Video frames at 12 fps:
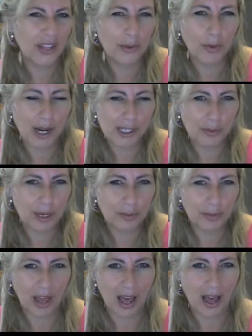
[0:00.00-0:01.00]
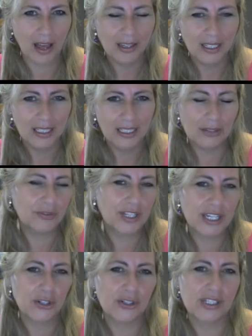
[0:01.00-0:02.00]
Otherwise, people are, if
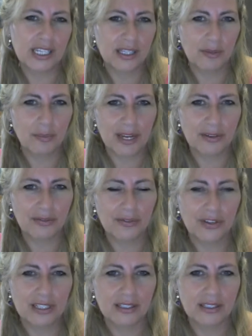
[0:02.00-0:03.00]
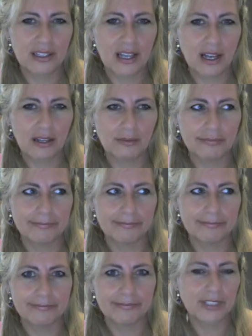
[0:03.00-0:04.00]
they don't see the benefit,
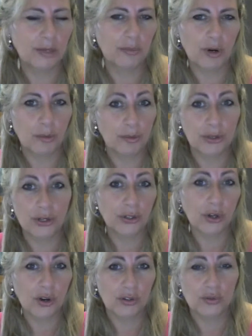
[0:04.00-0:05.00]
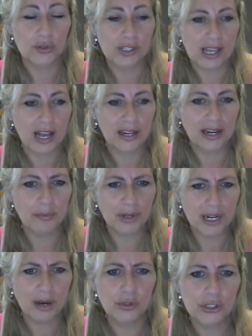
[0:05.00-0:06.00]
they're probably not going to sign up.
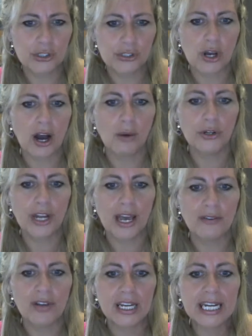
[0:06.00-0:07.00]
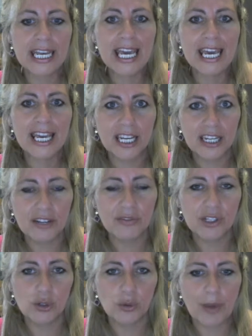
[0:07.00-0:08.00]
And I would have an
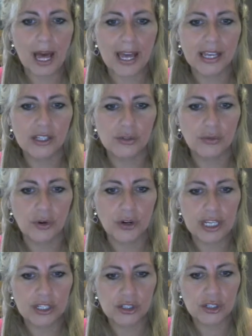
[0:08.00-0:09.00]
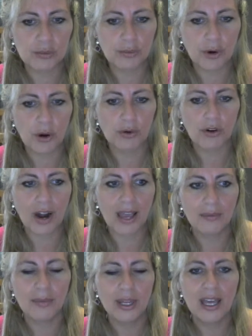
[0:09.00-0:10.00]
individual page for each
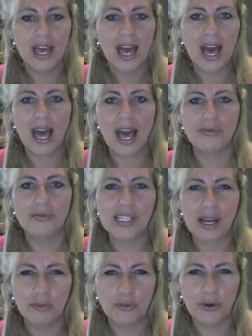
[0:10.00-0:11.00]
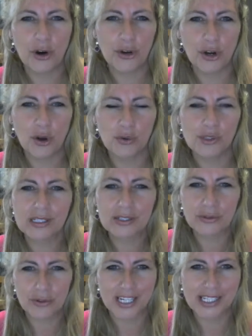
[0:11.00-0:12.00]
program, have some photos,
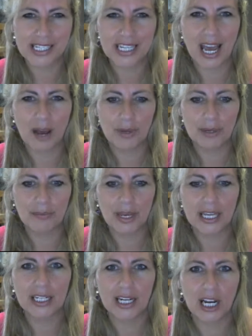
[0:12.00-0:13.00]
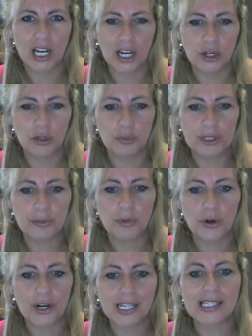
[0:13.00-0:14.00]
dress it up and make it a little bit
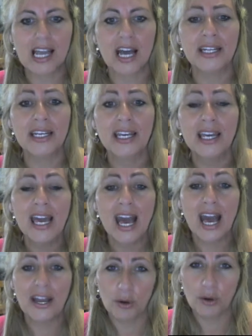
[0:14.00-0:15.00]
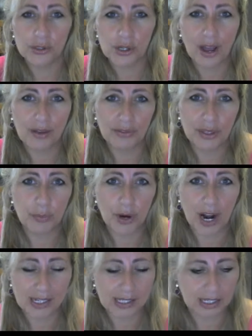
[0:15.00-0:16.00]
more exciting, and also have the
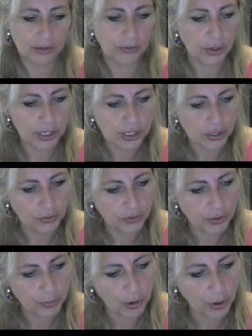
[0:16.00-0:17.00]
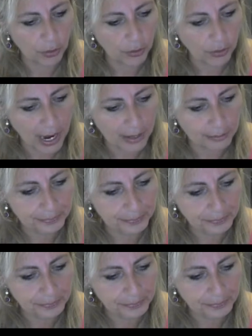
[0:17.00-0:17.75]
pricing for each of the program.